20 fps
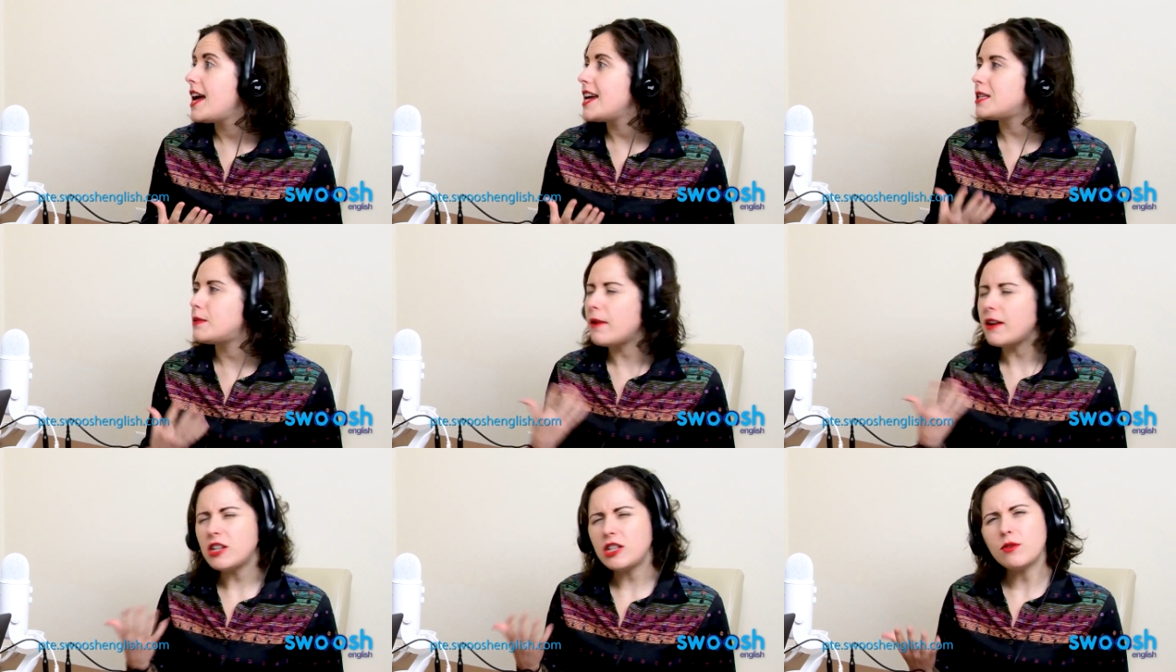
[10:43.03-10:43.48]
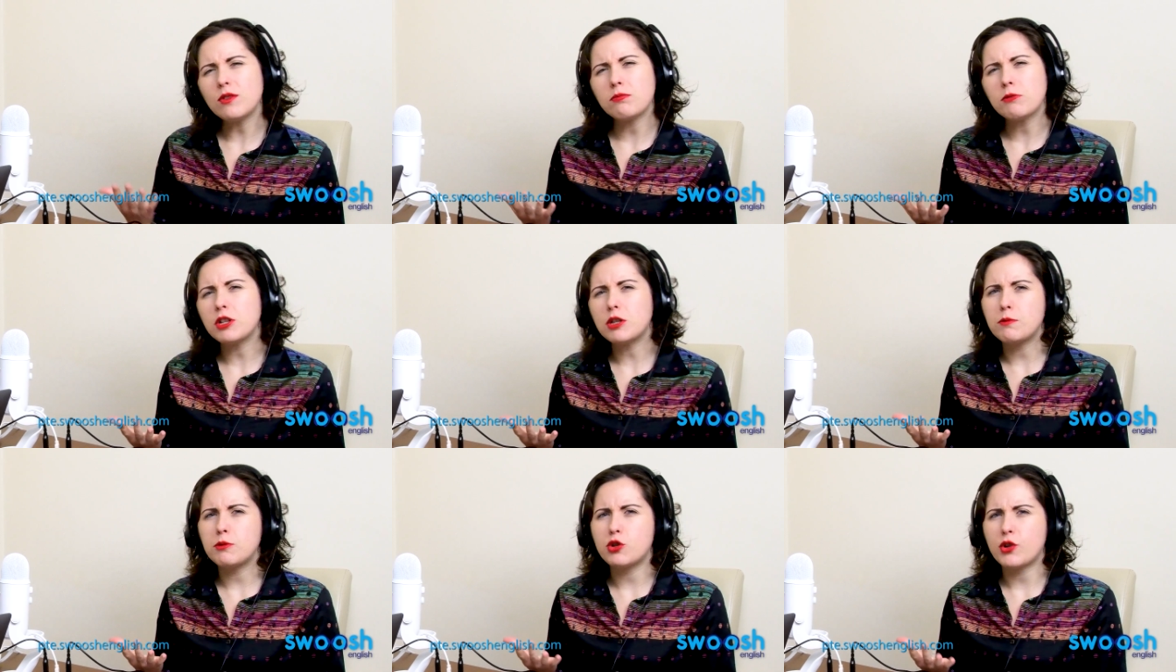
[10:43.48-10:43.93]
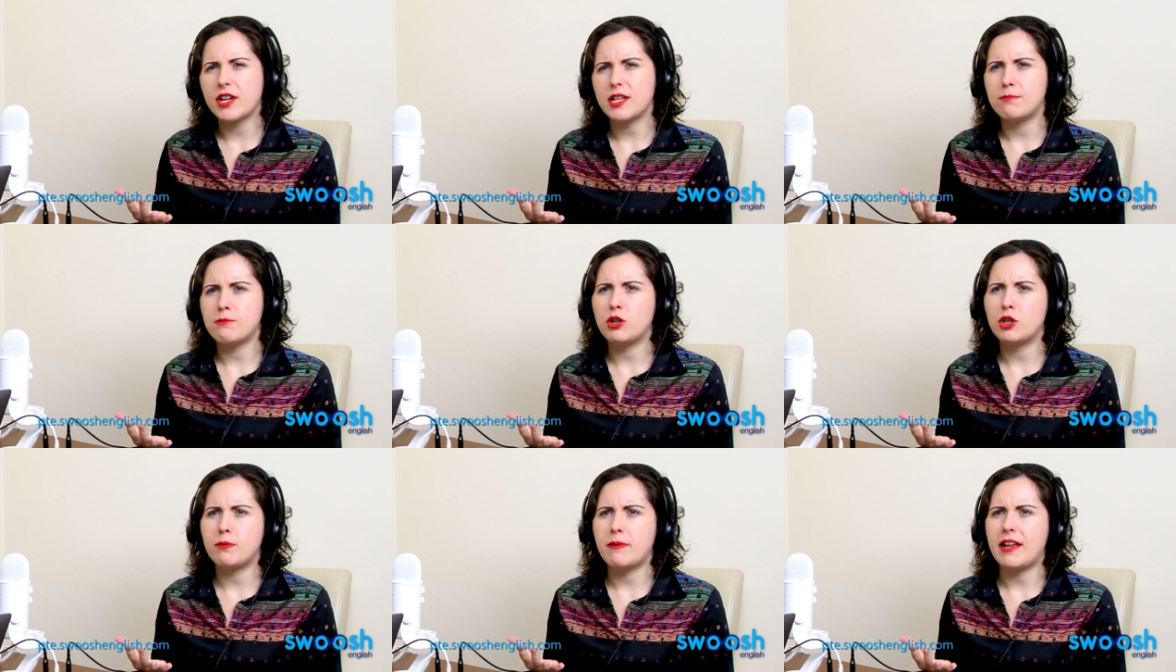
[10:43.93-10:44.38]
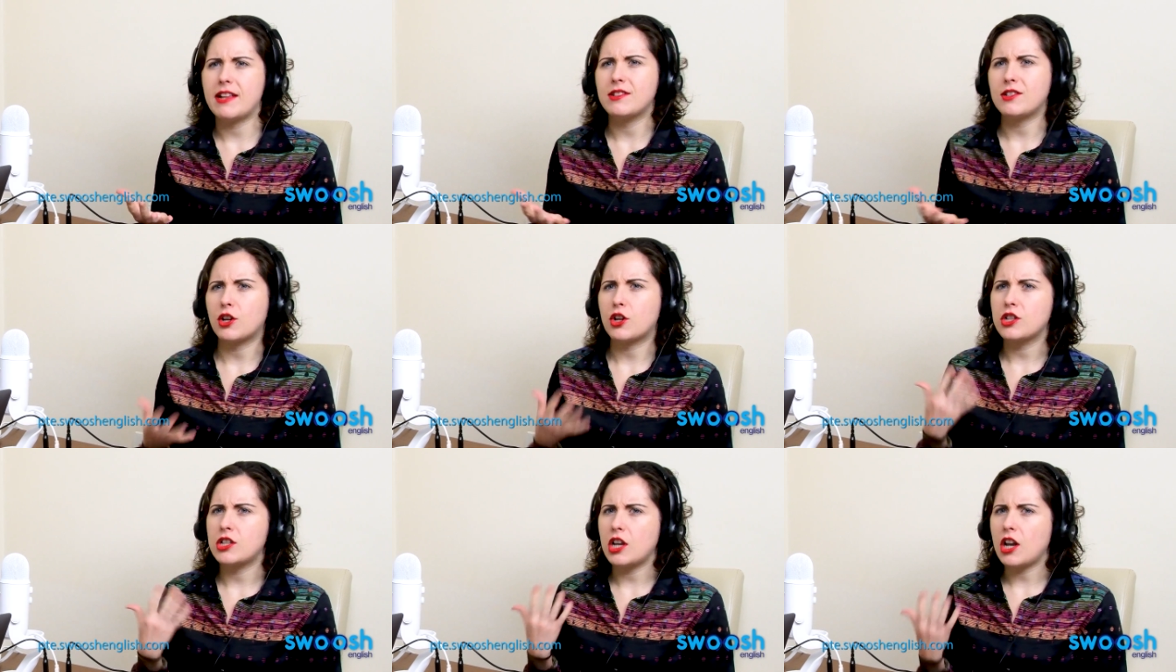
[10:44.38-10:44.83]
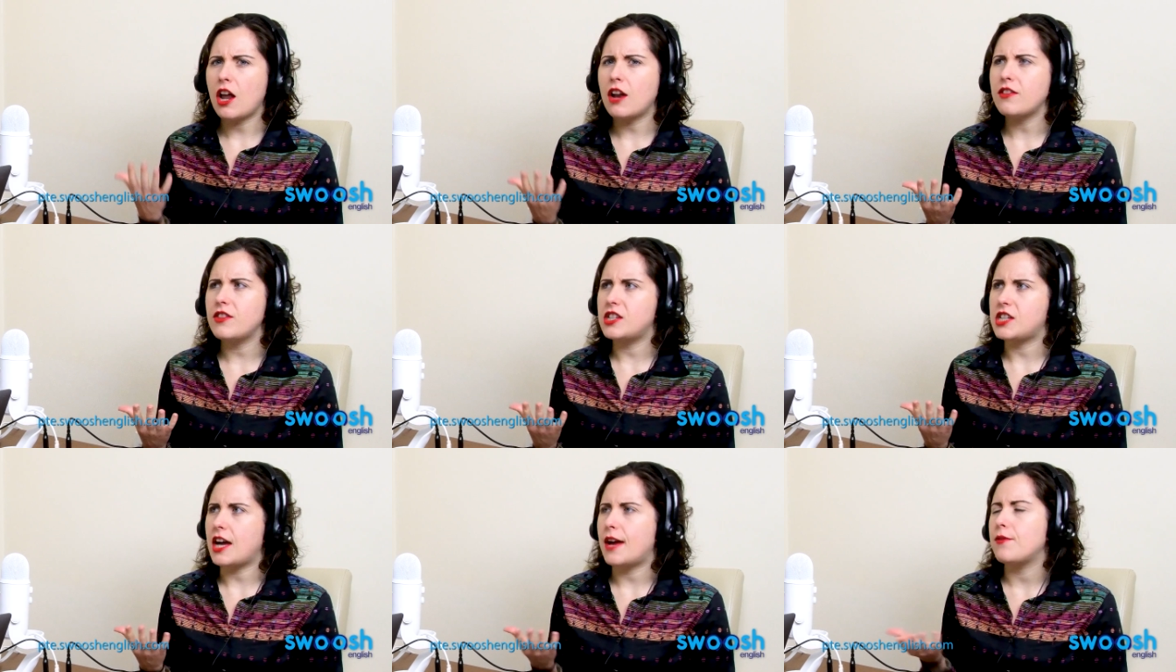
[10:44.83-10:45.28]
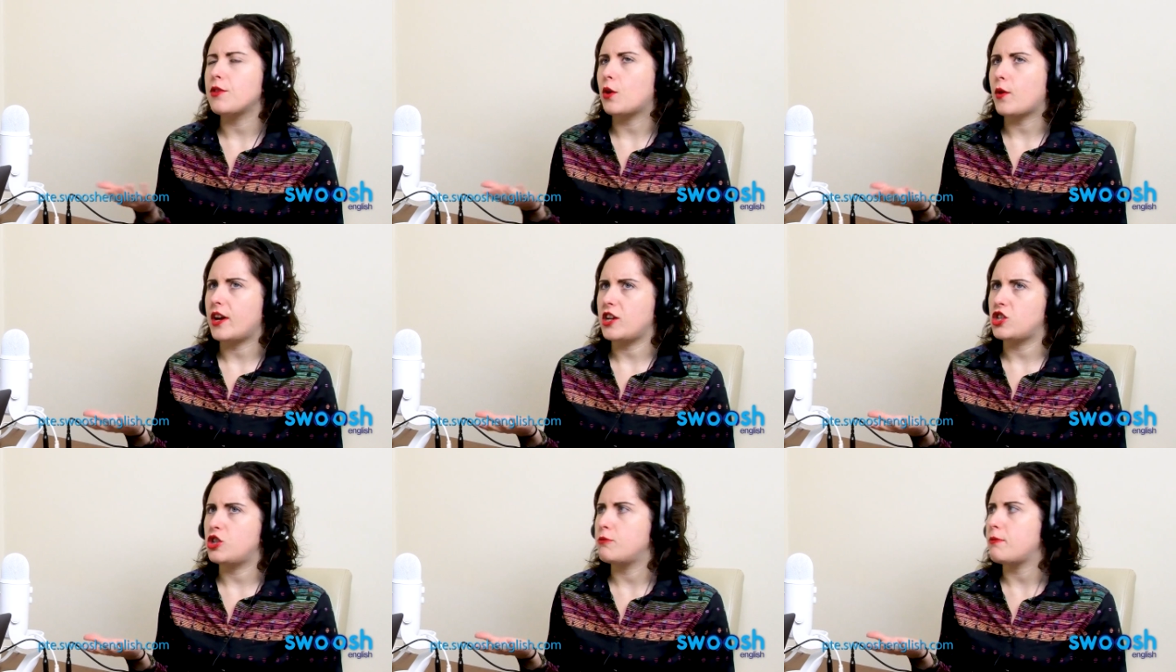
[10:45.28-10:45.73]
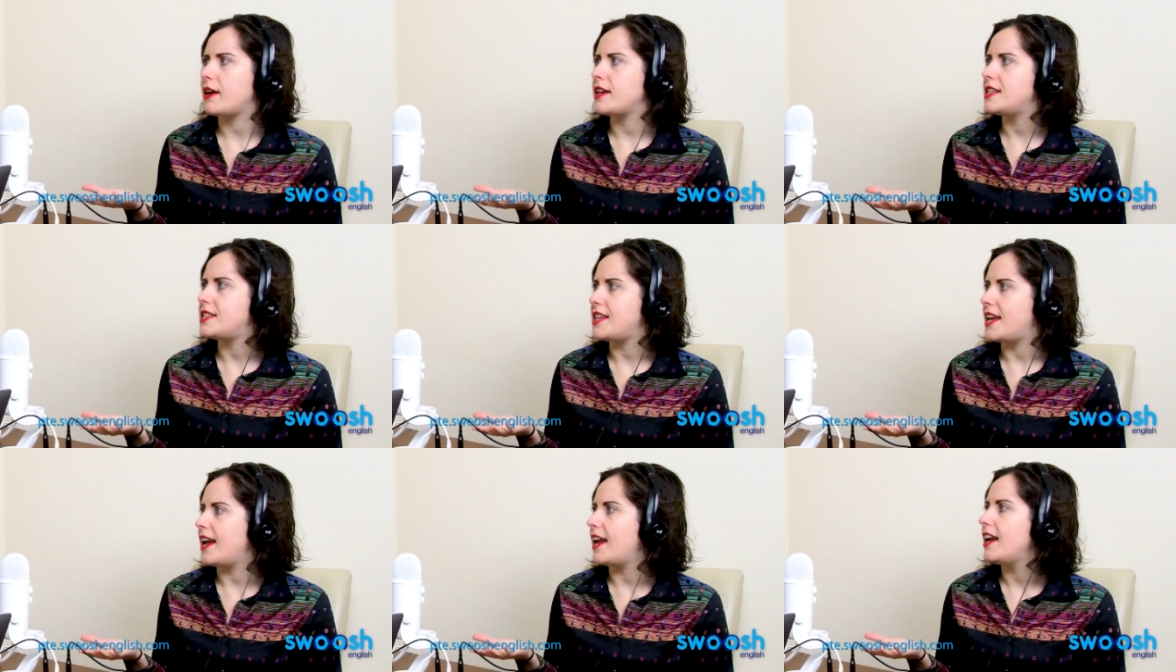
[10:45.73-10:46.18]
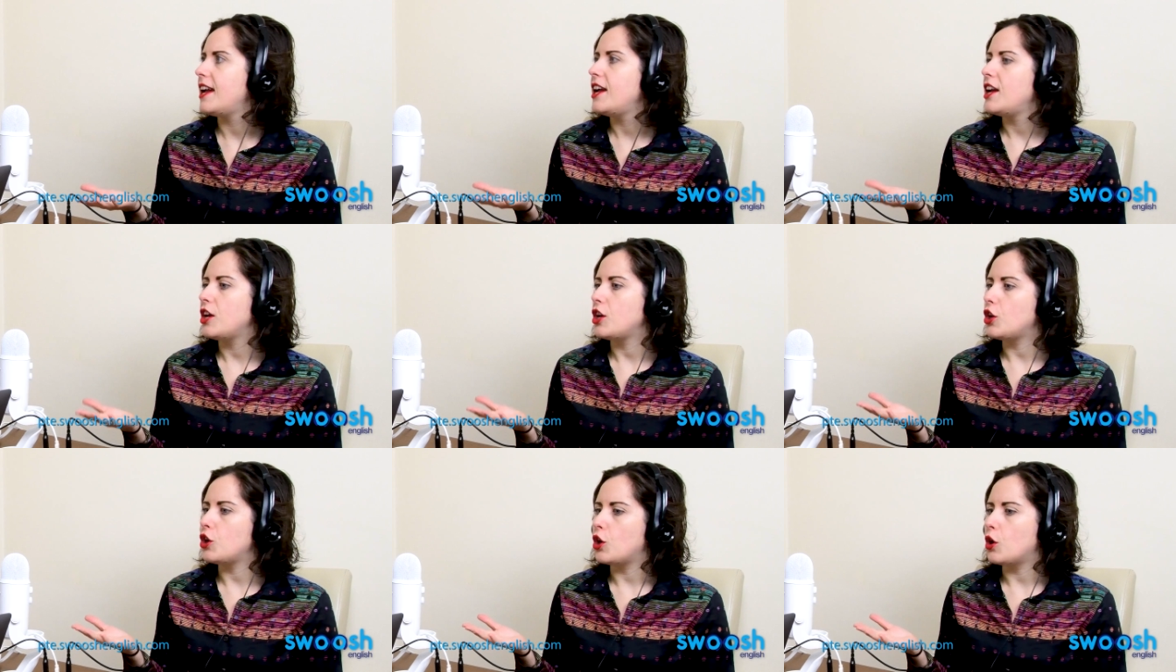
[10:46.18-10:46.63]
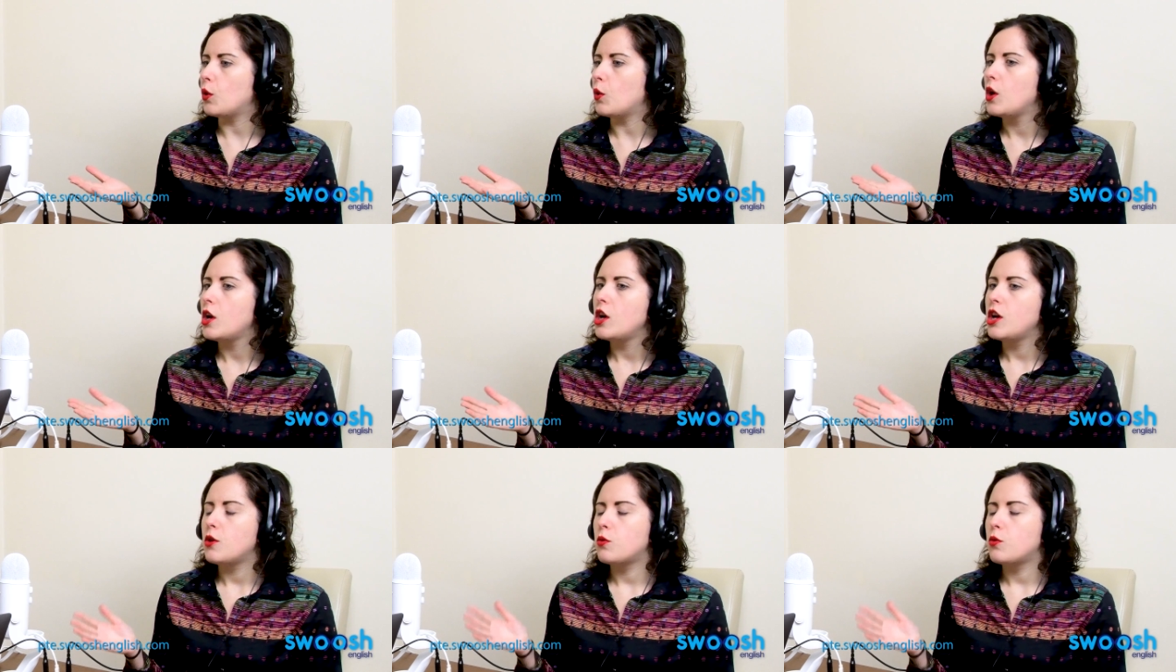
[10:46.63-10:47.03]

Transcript: especially with multiple choice, multiple answer, because a lot of the time the question might say, you know,